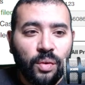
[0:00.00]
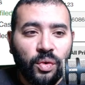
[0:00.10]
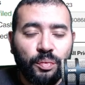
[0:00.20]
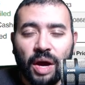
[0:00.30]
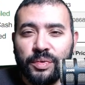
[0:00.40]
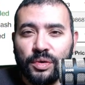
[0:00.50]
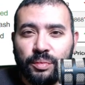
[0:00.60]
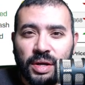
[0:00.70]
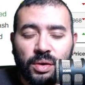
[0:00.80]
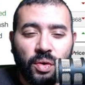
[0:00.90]
with popular
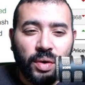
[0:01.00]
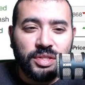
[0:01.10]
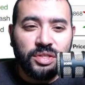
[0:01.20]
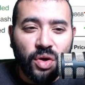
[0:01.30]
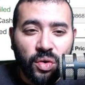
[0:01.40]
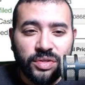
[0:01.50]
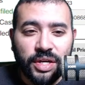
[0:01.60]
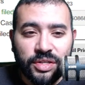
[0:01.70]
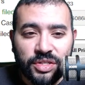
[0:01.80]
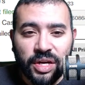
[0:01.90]
meme coins Doge
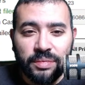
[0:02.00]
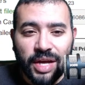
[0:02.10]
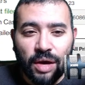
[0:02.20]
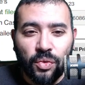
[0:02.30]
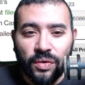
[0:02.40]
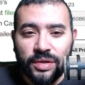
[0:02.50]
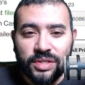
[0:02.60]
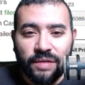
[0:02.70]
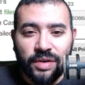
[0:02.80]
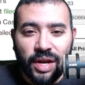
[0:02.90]
and SHIB down more than
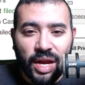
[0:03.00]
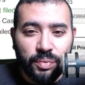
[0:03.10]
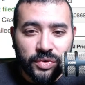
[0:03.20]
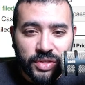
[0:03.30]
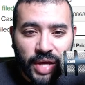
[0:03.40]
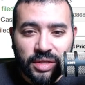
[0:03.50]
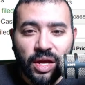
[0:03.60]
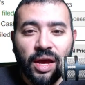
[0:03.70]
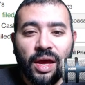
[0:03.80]
7 and 8%,